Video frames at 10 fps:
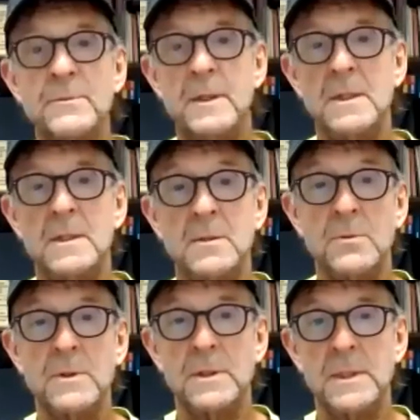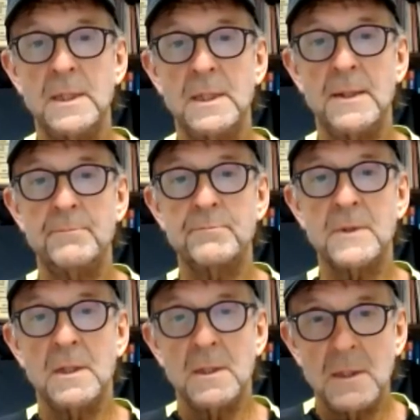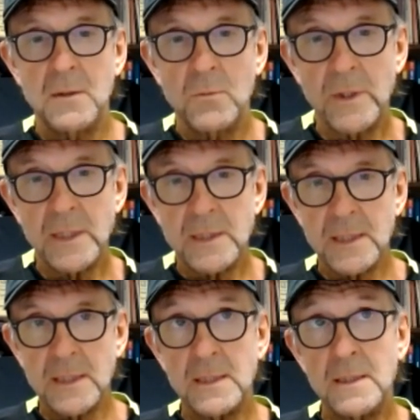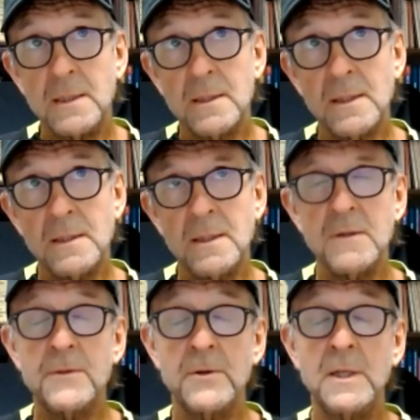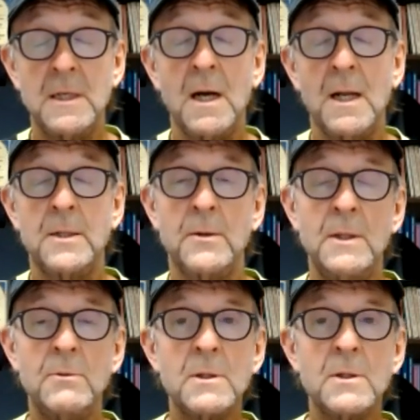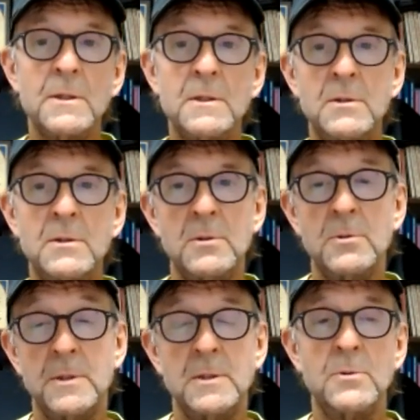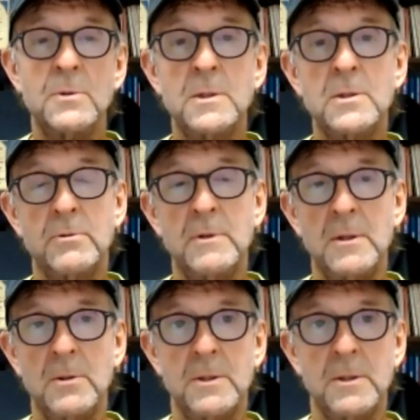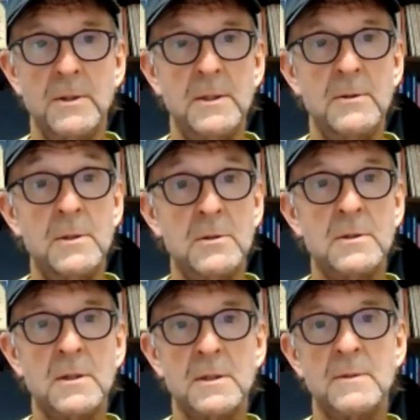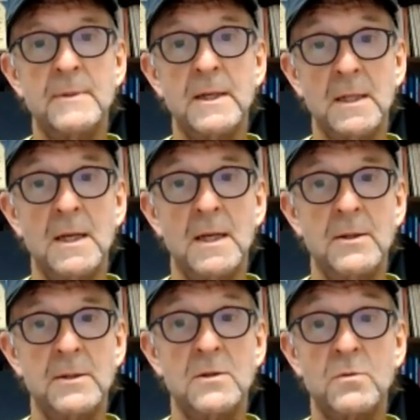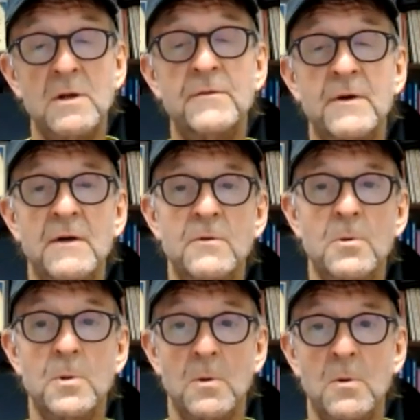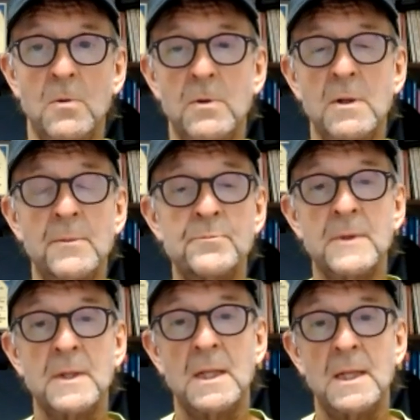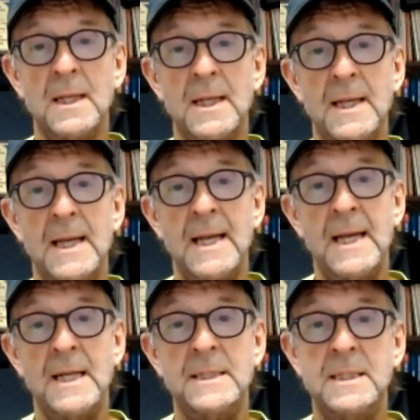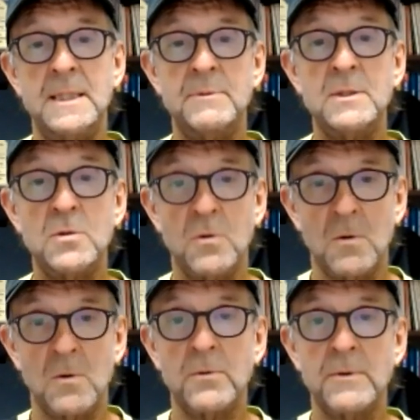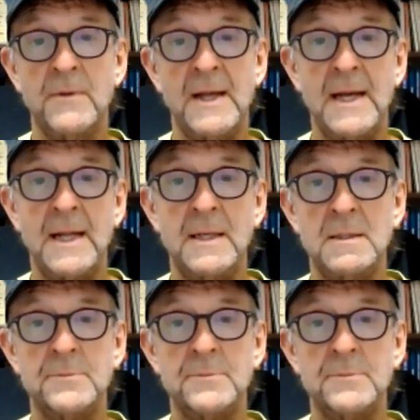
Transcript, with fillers: pieces was the uh, what he did in 1939. So he was only two years into his career. So he, you're talking about a guy like 25 years old, and he had been told that